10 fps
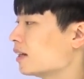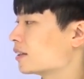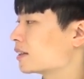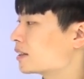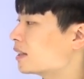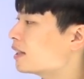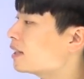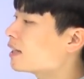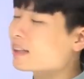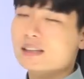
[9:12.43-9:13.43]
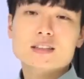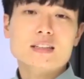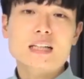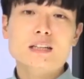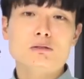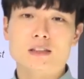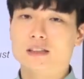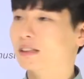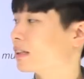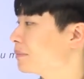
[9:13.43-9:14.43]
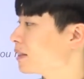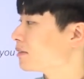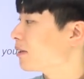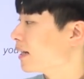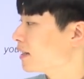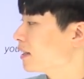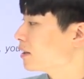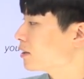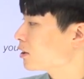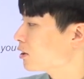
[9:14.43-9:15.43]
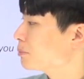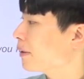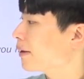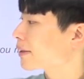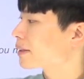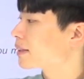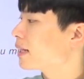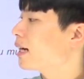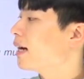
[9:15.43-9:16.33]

You can see that this guiding question can be divided into 2 parts.